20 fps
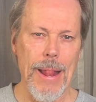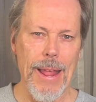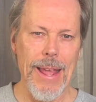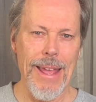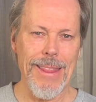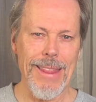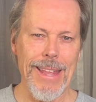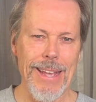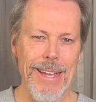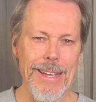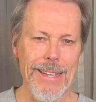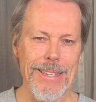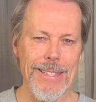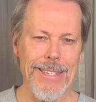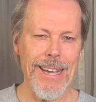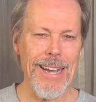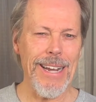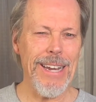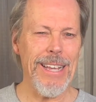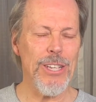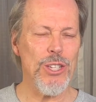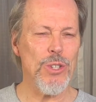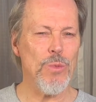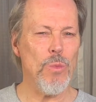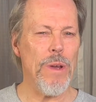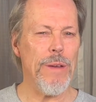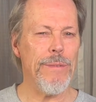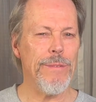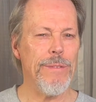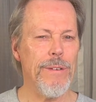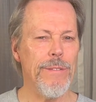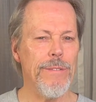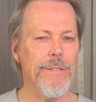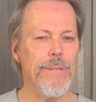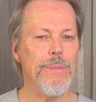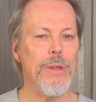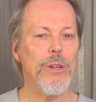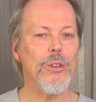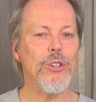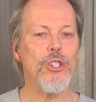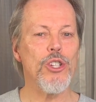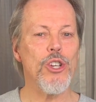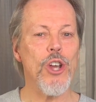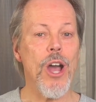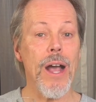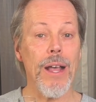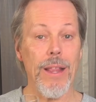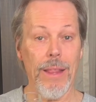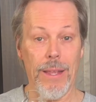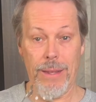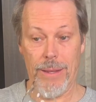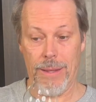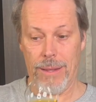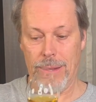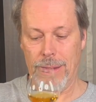And the tiniest whiff of milk chocolate.